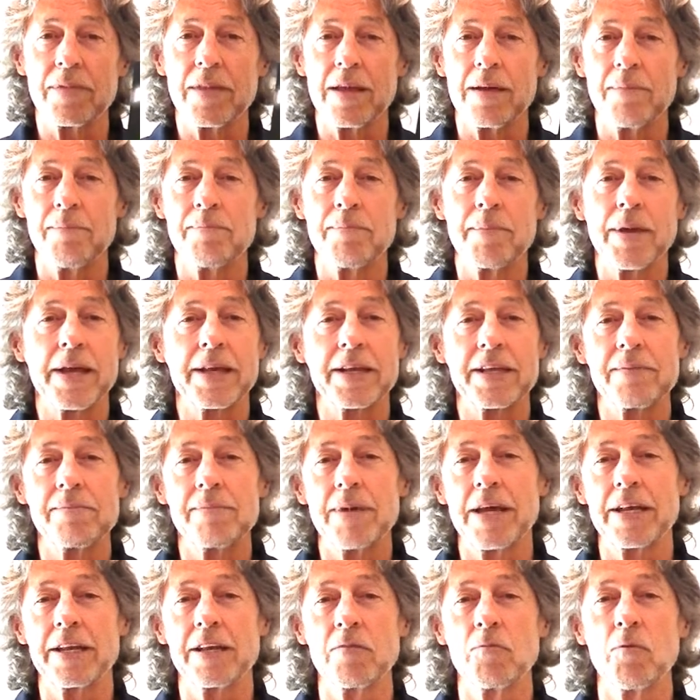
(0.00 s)
many,
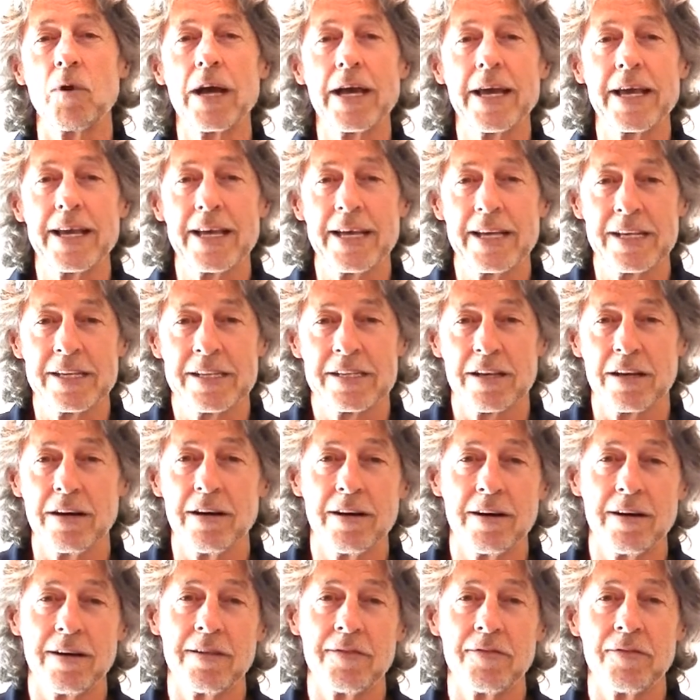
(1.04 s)
many ways
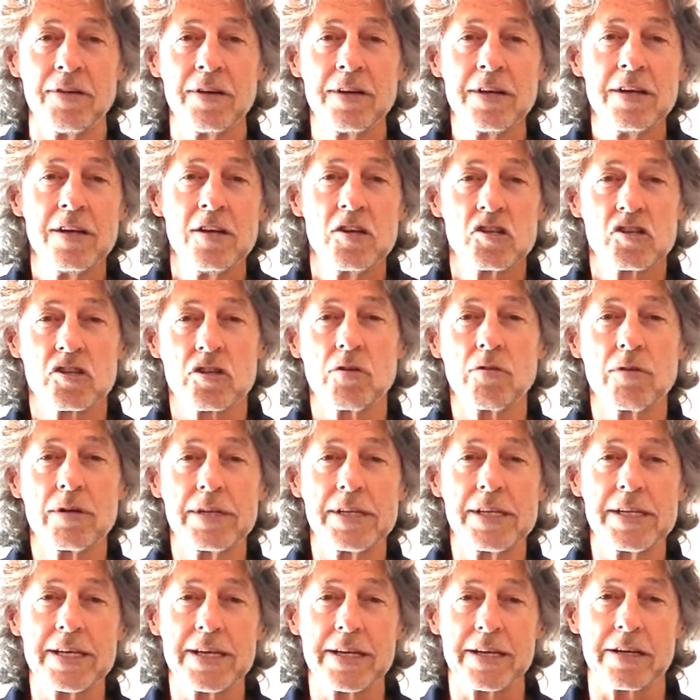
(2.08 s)
of showing
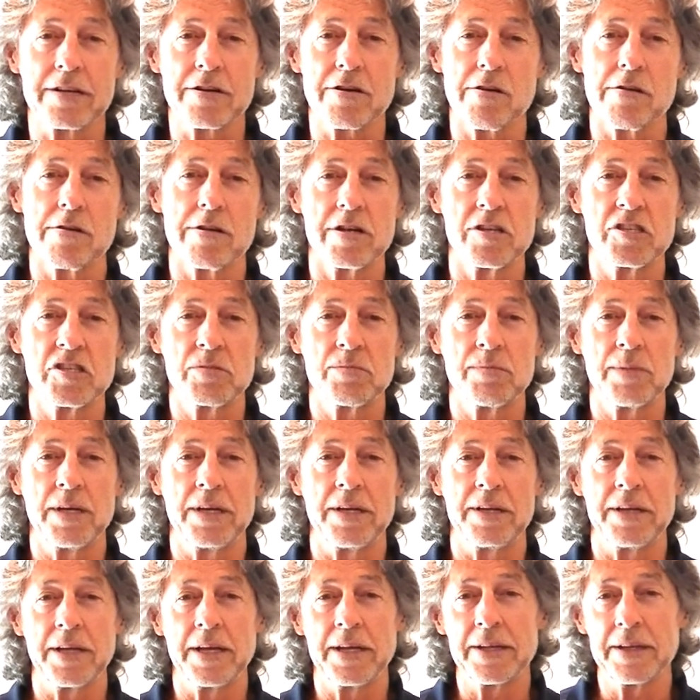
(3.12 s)
the
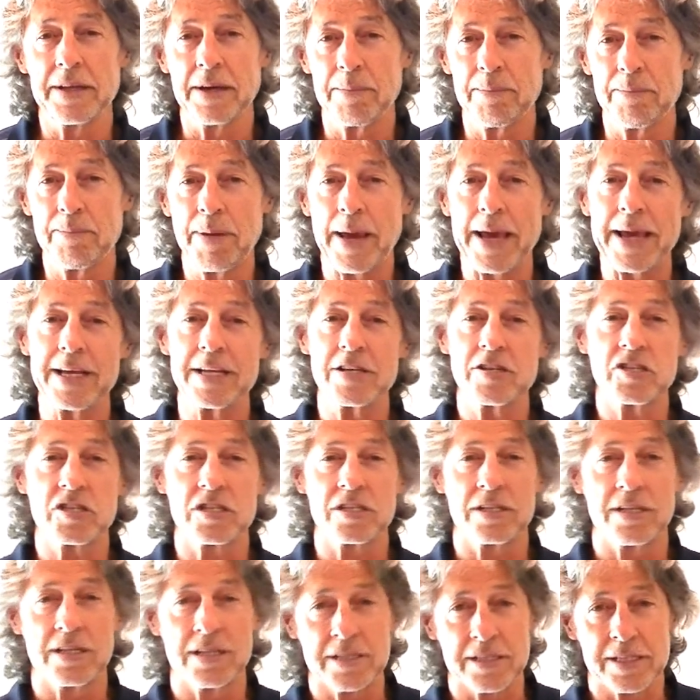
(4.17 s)
encouragement and the
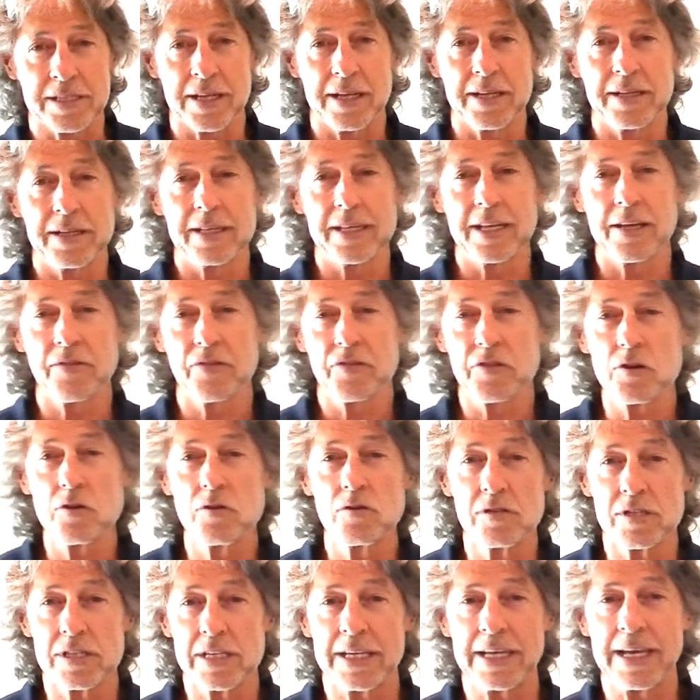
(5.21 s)
patience and the
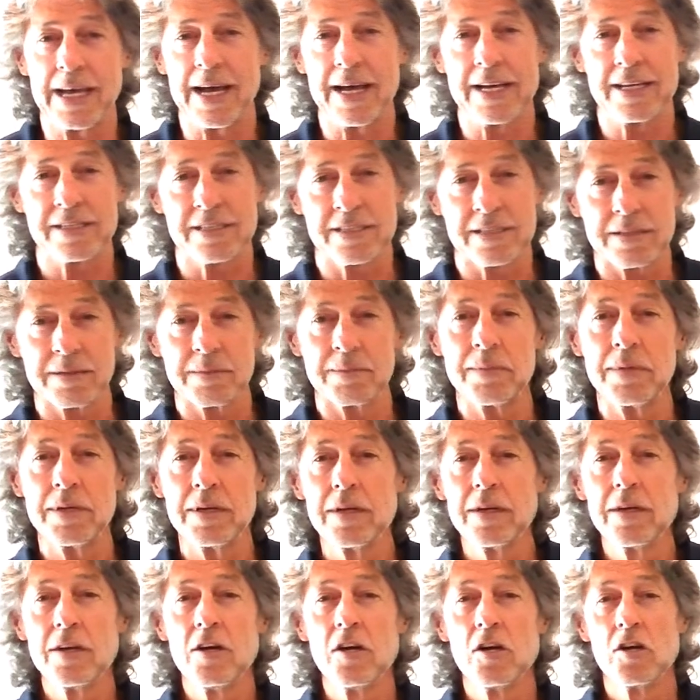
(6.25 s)
enthusiasm
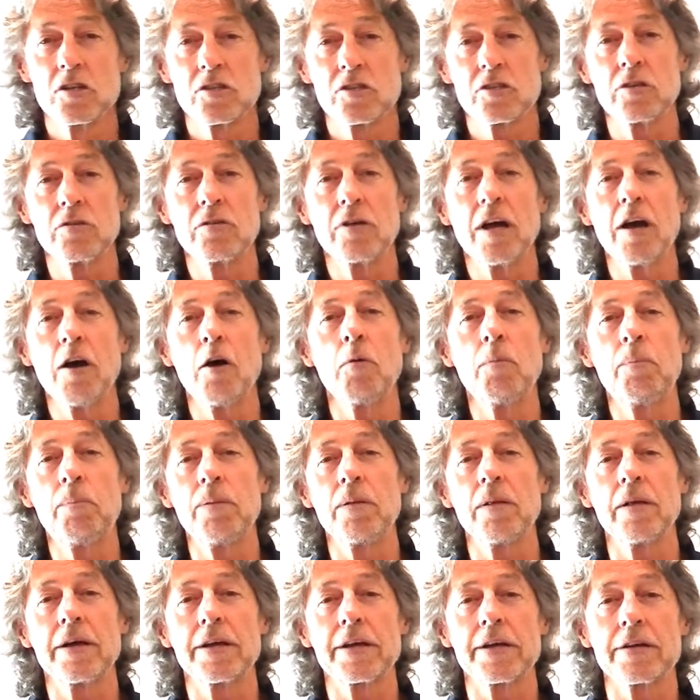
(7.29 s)
to help
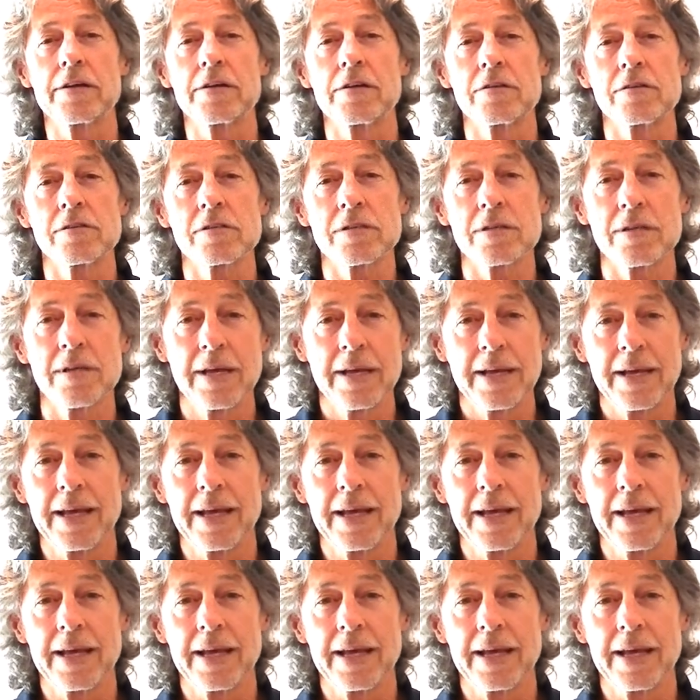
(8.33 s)
players